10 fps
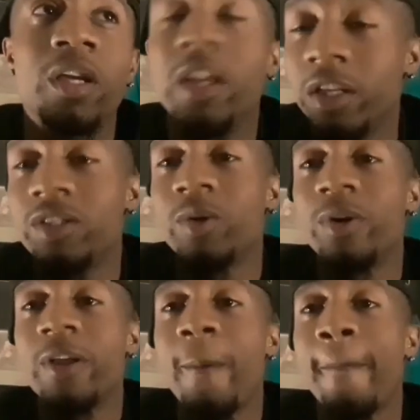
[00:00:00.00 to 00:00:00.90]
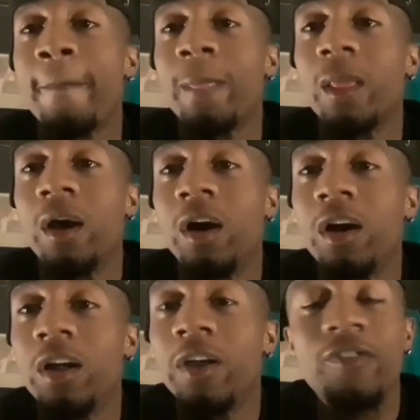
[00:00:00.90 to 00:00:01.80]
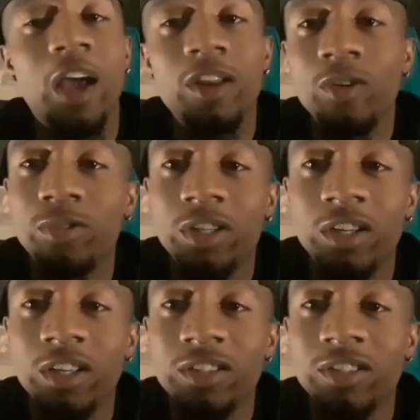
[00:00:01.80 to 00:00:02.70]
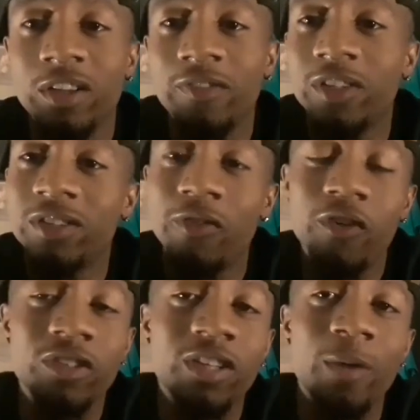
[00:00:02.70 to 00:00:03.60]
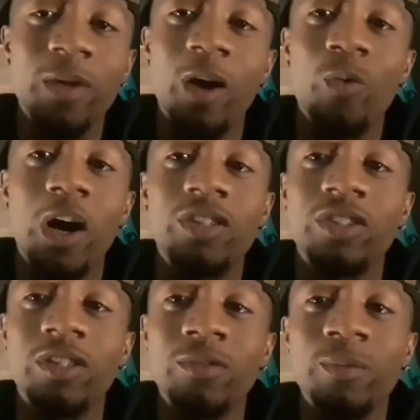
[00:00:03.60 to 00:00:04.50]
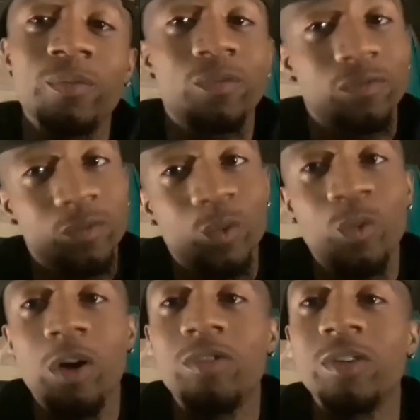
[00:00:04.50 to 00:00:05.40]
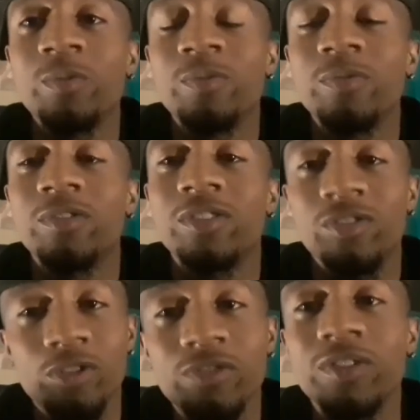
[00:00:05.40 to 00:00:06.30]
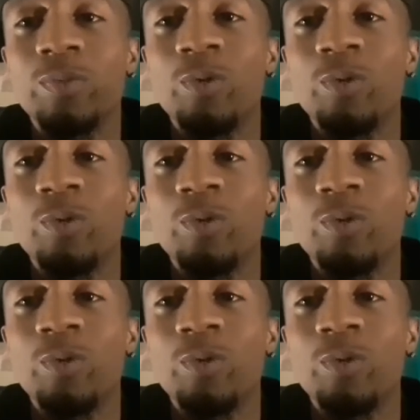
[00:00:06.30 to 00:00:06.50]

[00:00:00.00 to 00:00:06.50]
get into it. If y'all new to this, if this is the first time y'all watching, welcome to Jones for